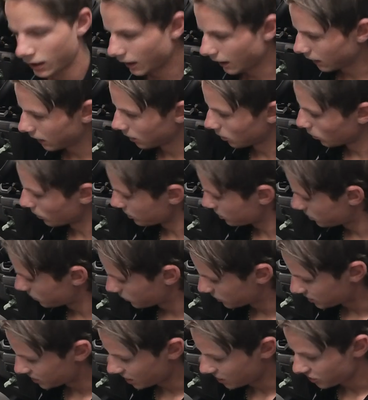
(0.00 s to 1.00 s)
And then once you've
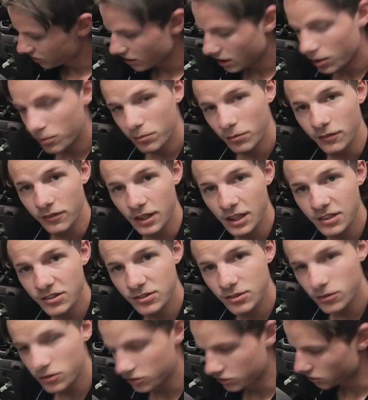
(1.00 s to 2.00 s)
attached them, these
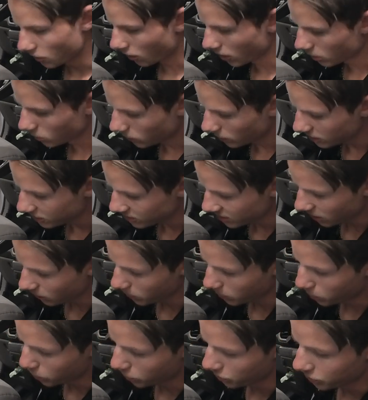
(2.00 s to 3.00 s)
two side ones that we
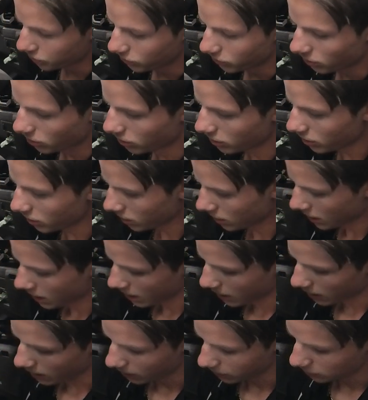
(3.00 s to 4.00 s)
push through,
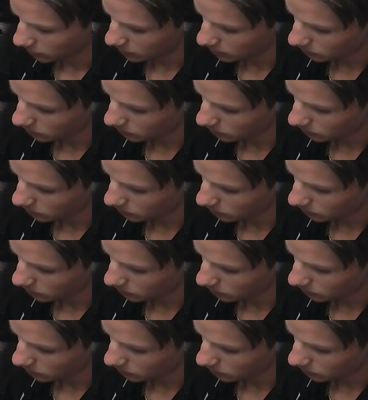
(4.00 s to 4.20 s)
you're going to